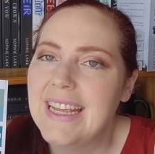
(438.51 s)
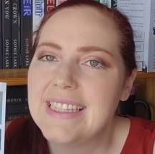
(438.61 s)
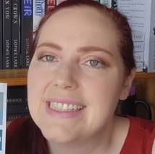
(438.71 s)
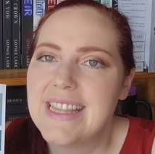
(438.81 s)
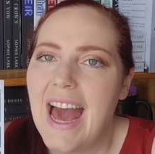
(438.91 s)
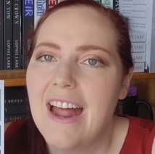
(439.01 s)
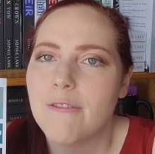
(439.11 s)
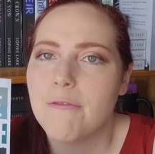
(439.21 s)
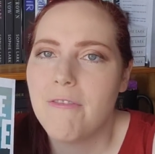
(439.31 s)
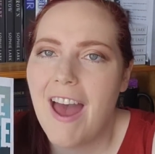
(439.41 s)
is
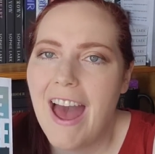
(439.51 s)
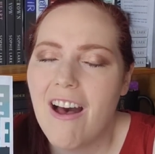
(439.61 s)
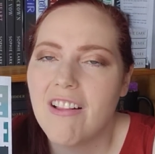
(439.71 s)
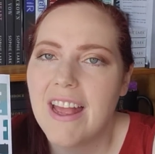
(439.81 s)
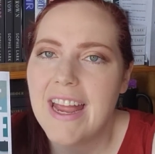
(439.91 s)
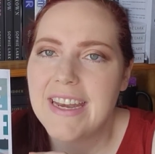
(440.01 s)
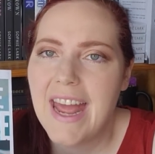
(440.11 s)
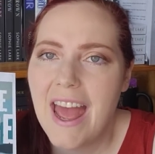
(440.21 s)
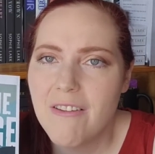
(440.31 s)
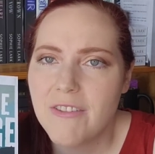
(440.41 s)
that Val
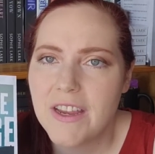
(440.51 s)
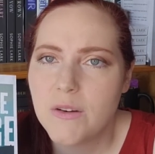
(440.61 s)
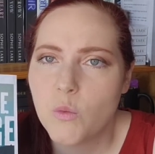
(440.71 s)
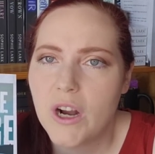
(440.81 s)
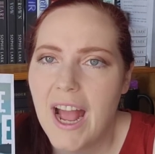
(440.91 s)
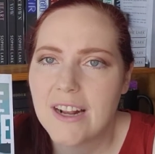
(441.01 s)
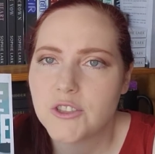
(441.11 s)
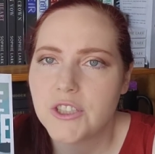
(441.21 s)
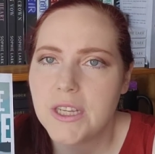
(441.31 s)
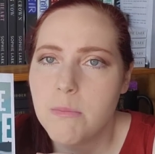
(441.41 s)
and Evan were
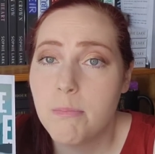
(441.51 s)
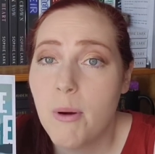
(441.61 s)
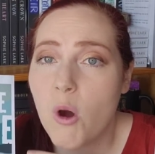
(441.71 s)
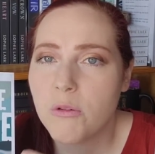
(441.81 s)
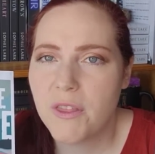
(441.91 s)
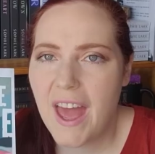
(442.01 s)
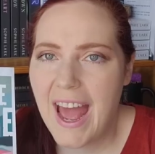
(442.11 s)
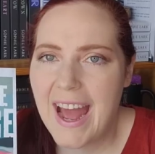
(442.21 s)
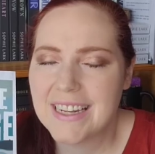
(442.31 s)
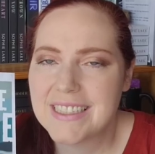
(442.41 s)
actually both
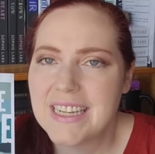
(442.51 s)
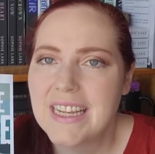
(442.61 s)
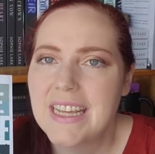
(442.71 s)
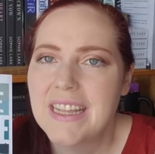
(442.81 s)
at